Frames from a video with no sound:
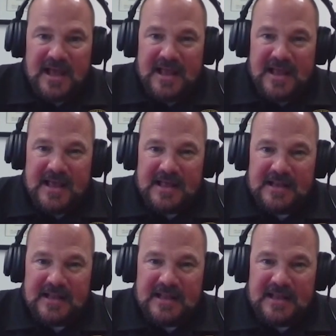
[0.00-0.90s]

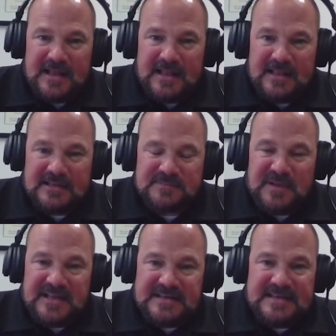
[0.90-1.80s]
And uh, this
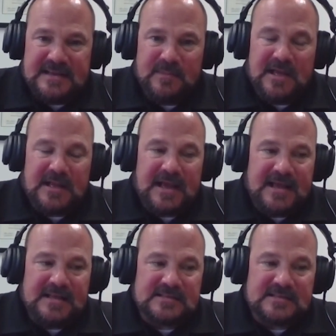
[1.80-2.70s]
pandemic
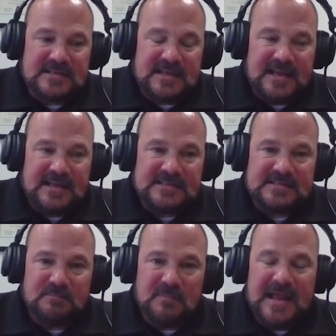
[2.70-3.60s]
has
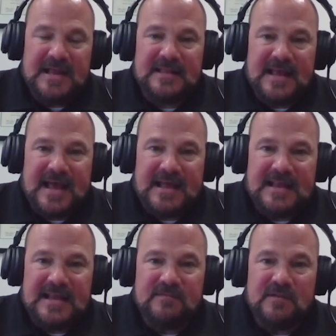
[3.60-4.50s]
has made
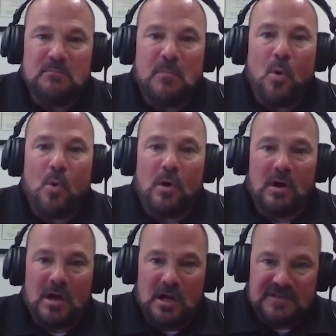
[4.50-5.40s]
that even
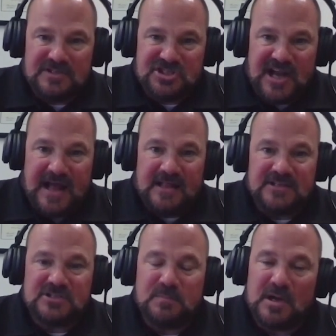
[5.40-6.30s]
more of a
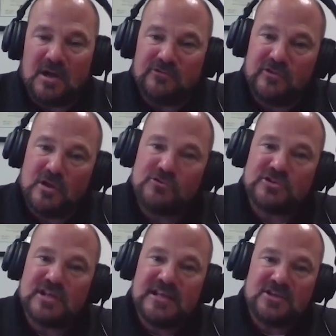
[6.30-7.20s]
challenge because those
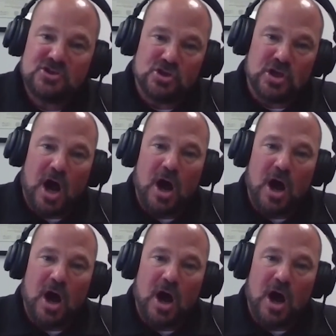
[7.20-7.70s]
things should